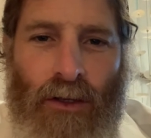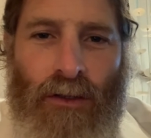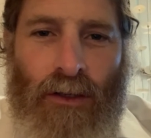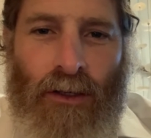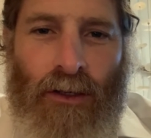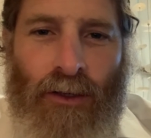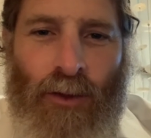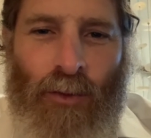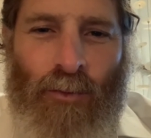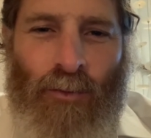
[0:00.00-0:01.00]
See,
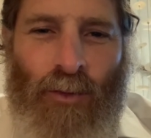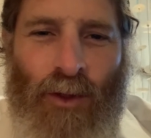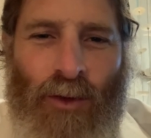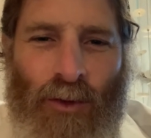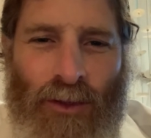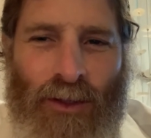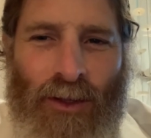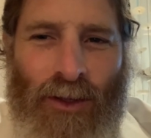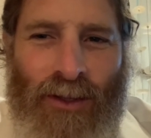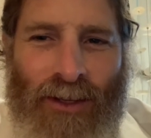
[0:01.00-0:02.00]
here we
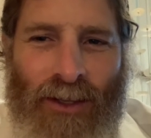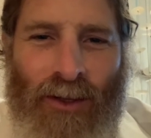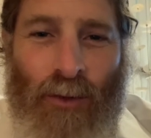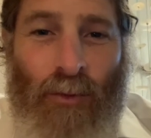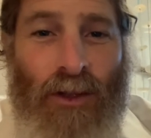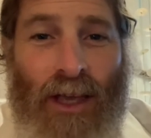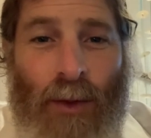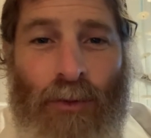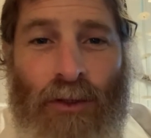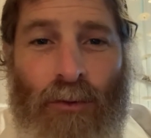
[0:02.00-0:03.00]
crossed the dateline, but the
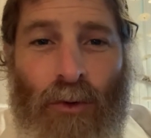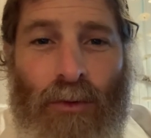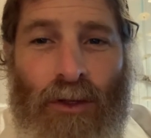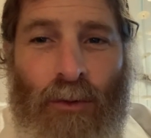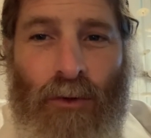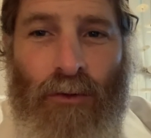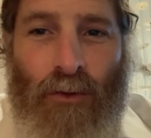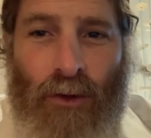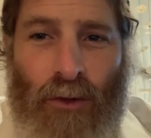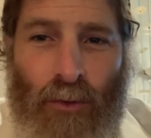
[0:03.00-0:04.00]
opposite of what we did
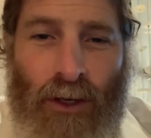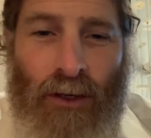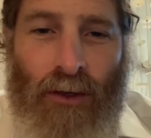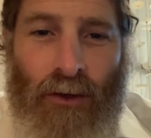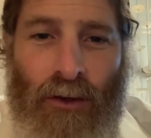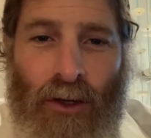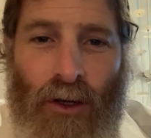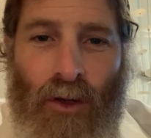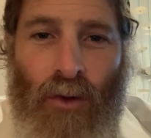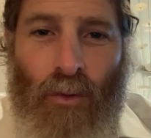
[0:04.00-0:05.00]
before. On the way here,
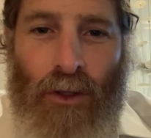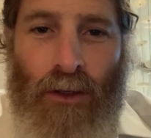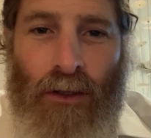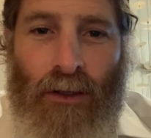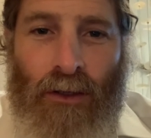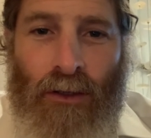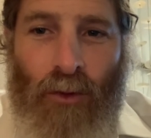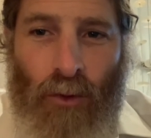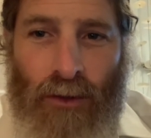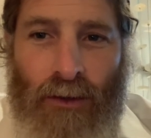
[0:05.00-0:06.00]
we
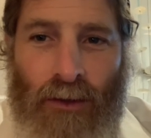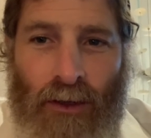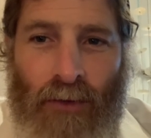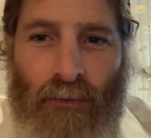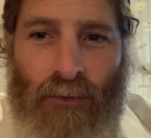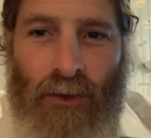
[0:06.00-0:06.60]
lost a day.